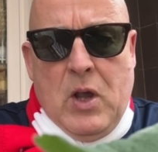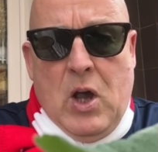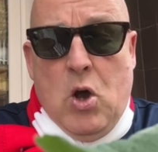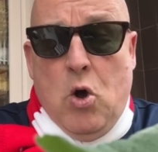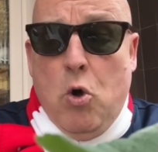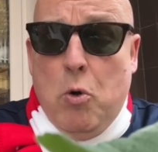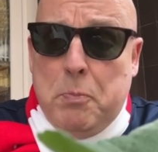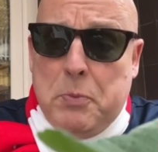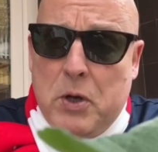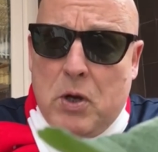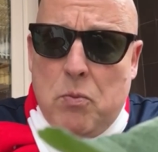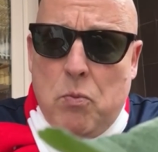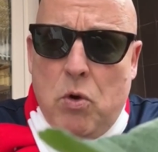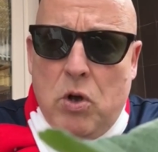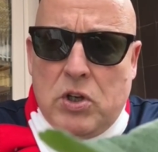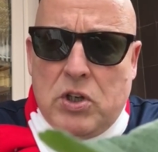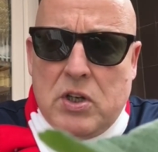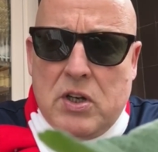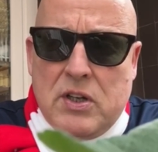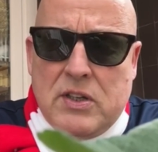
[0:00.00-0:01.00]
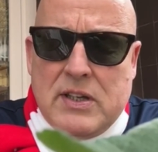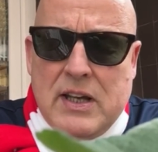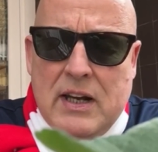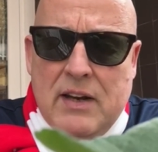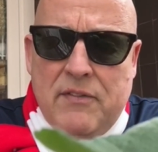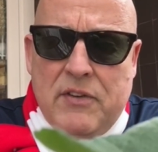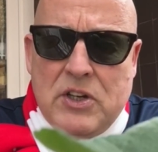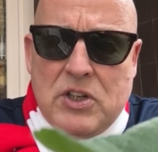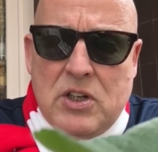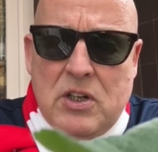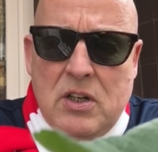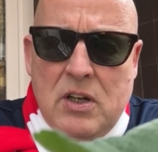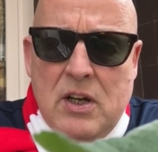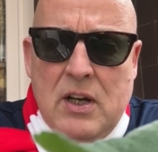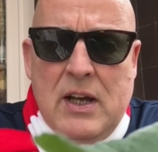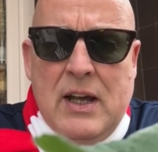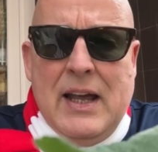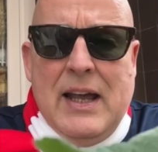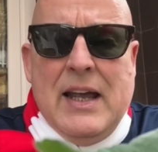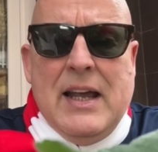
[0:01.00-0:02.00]
I hope you can watch on the television.
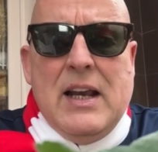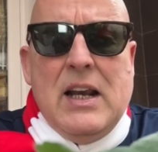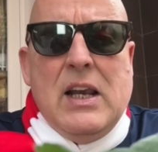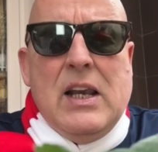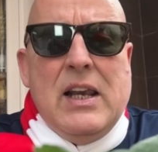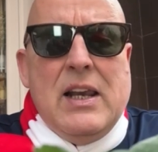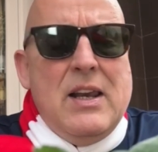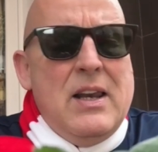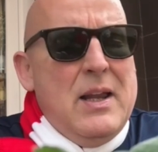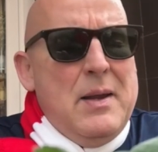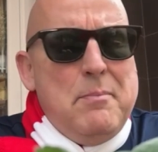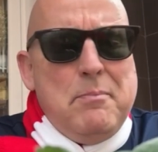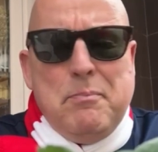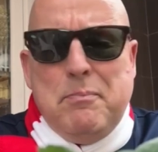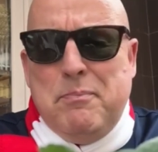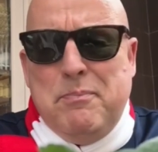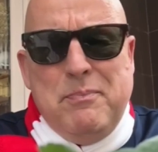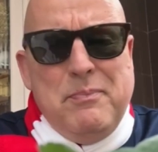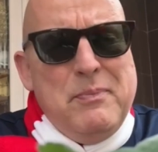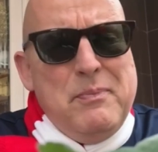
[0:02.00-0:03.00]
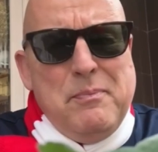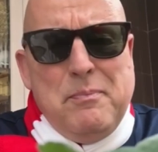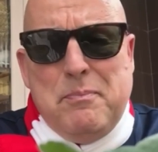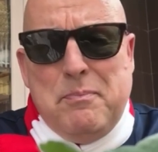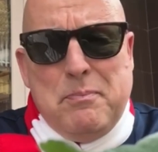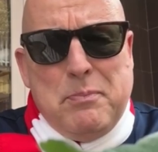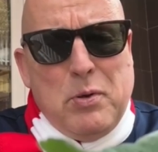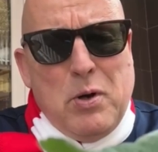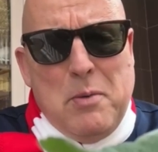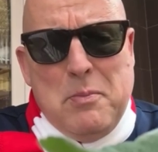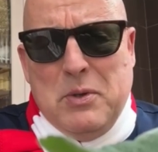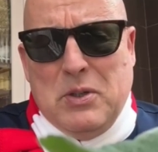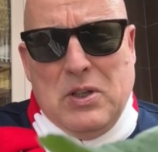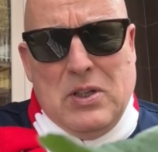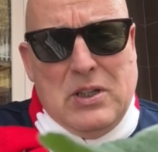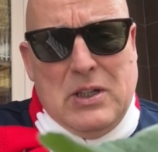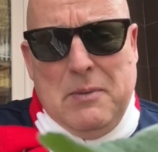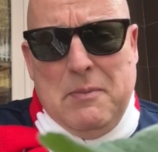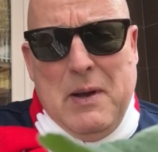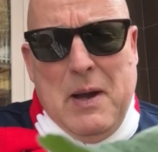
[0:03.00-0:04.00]
It
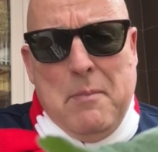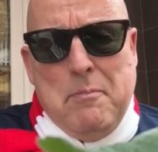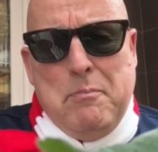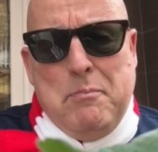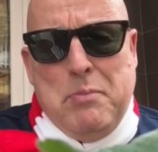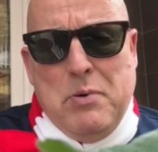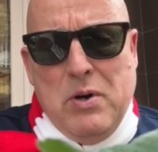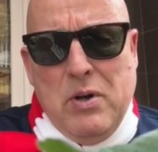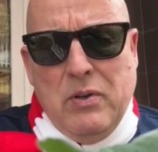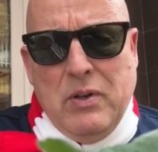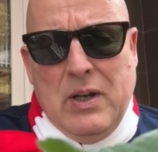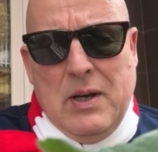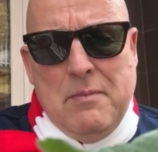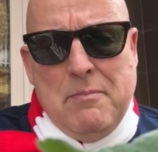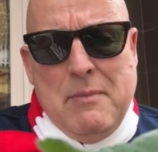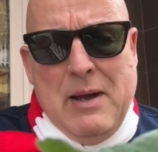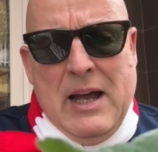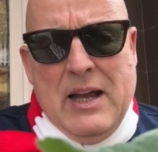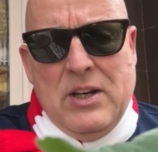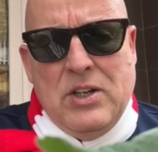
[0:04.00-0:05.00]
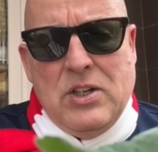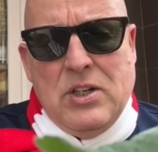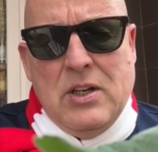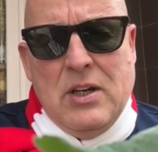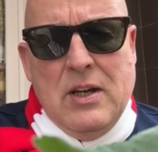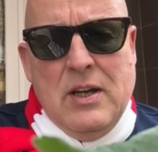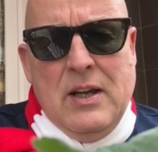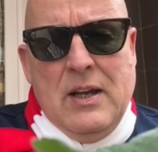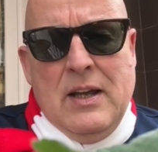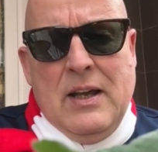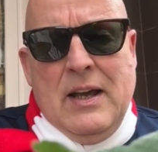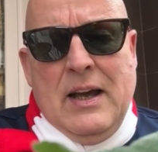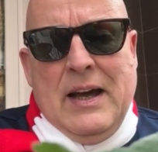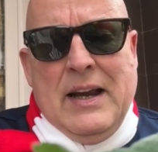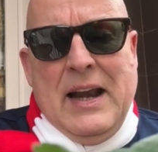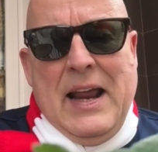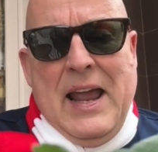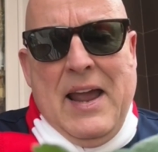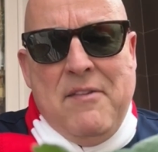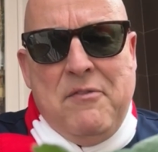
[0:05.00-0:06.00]
promises to be a brilliant match,
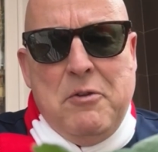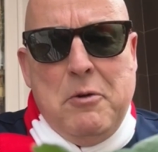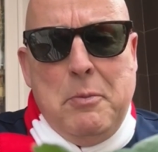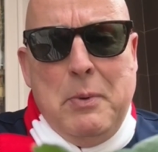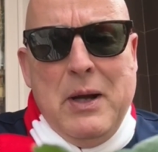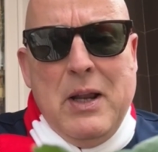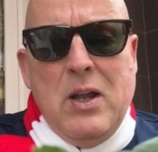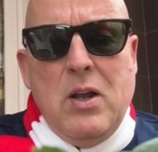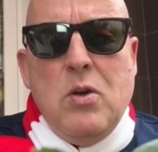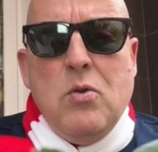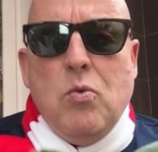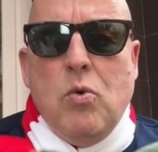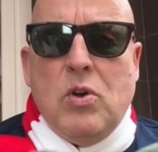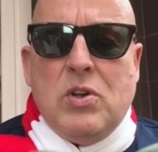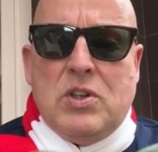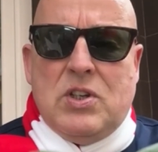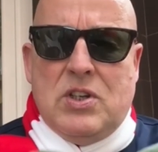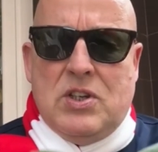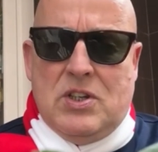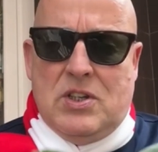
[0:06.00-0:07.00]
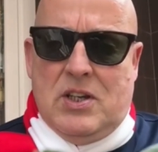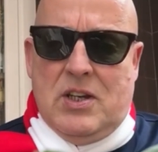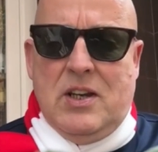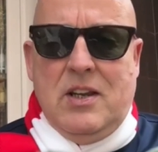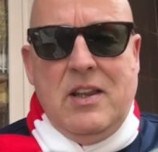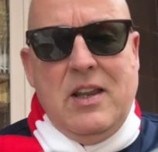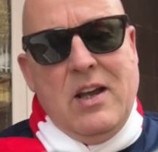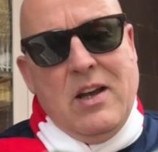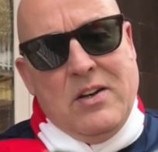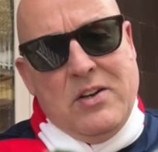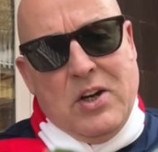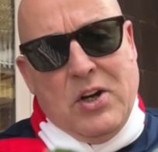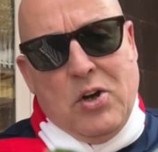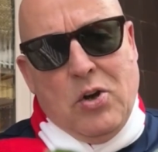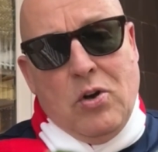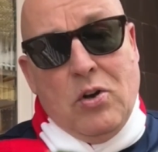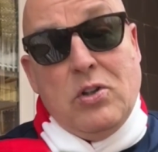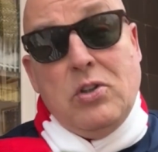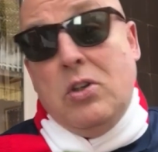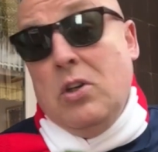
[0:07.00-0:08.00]
and everybody who wants to see the
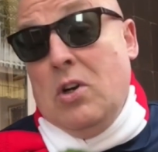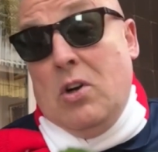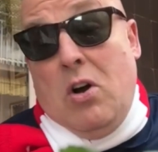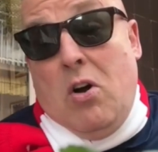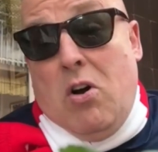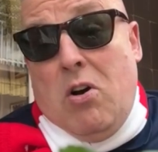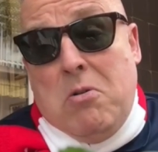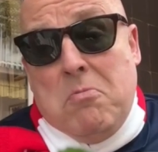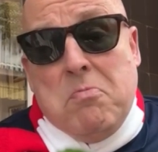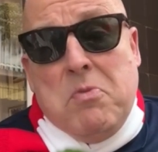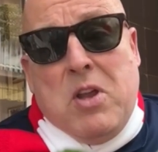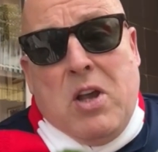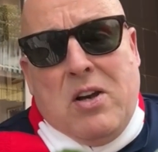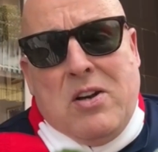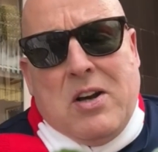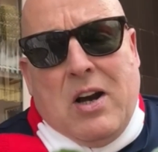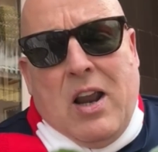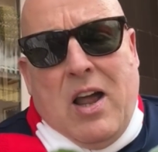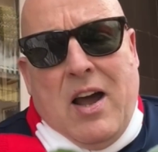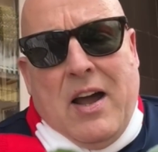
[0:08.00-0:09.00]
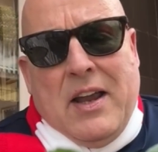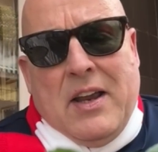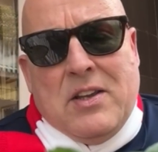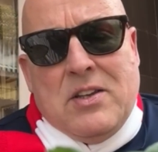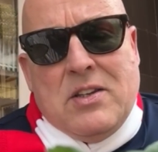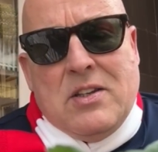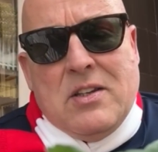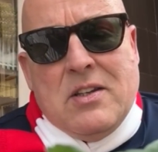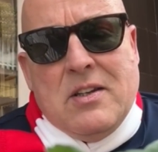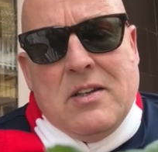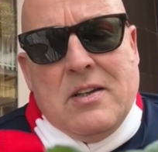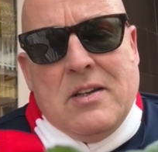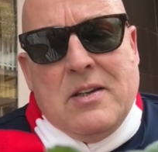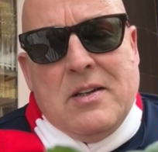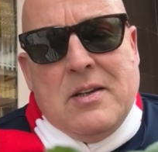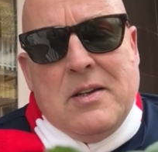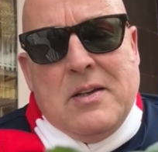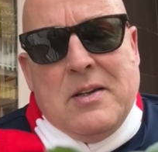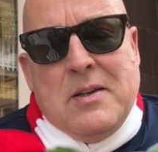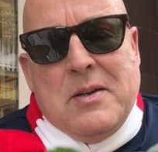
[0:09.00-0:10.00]
underdogs or the underlions
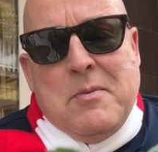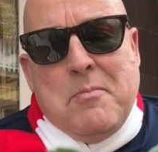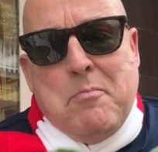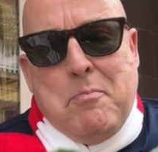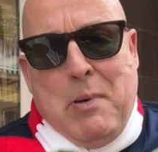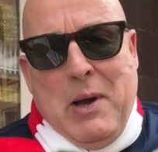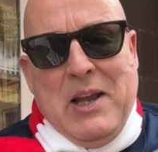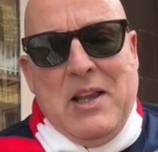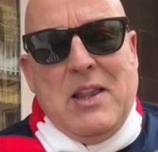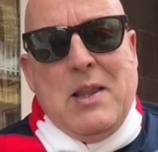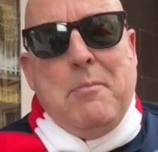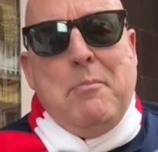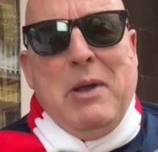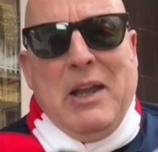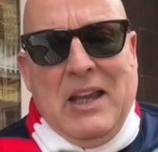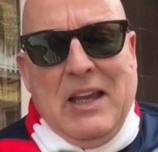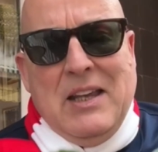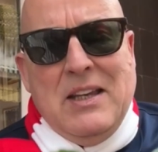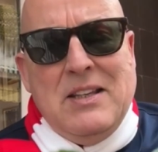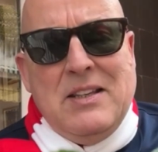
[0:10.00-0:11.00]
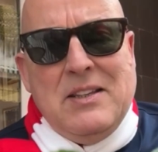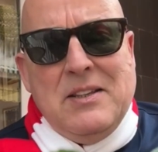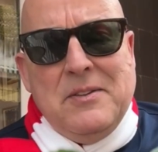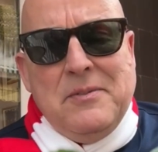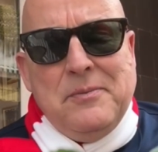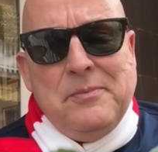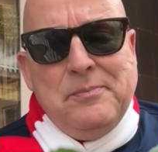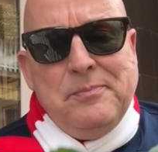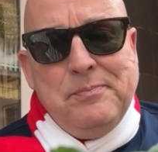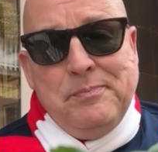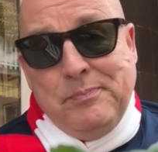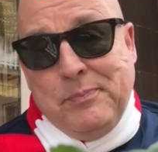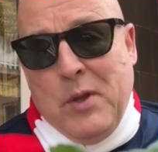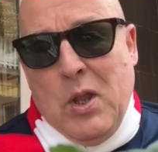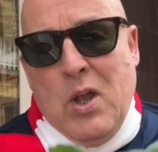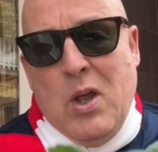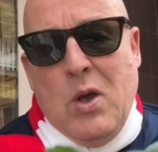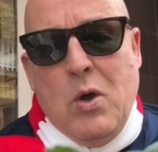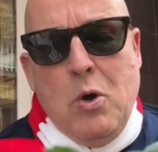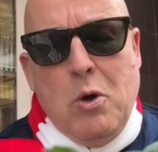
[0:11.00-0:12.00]
bite the biggies
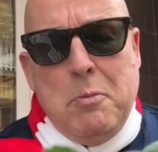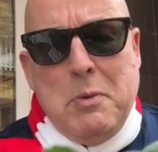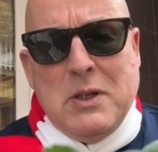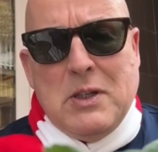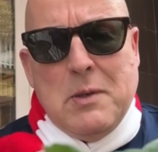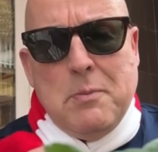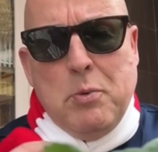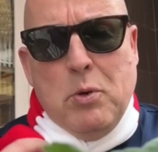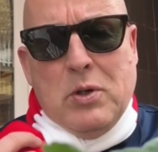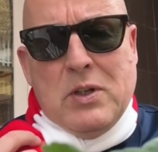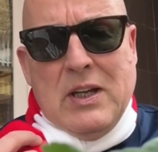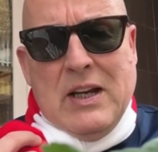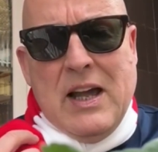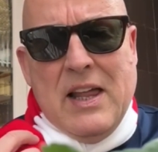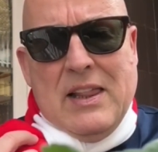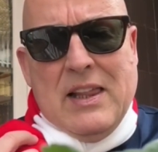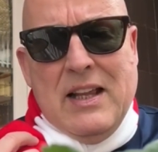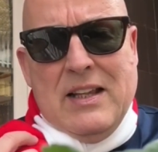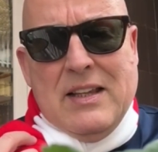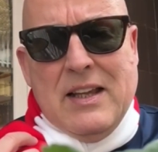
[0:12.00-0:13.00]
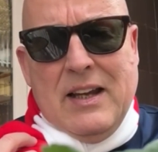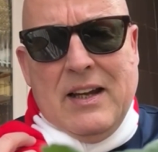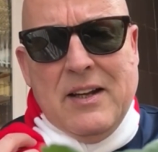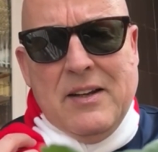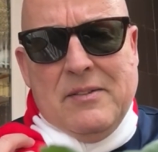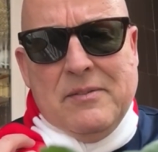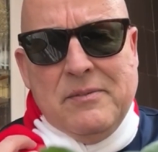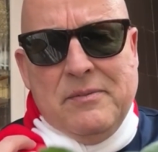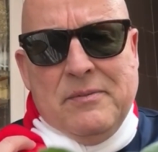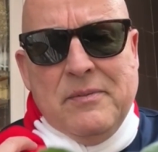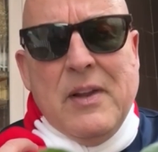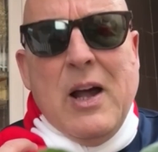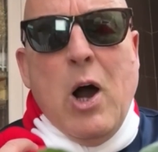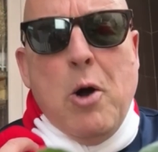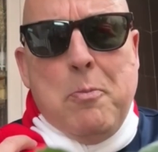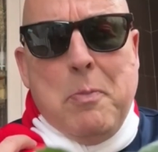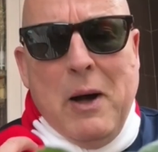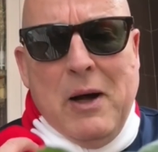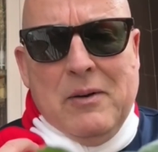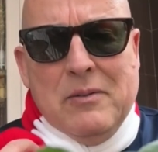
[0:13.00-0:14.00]
will be supporting Athletic.
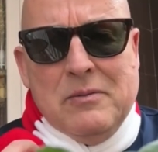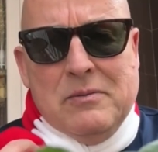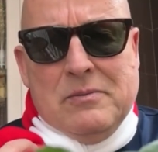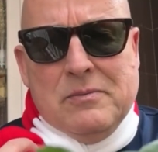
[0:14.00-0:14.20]
Aupa.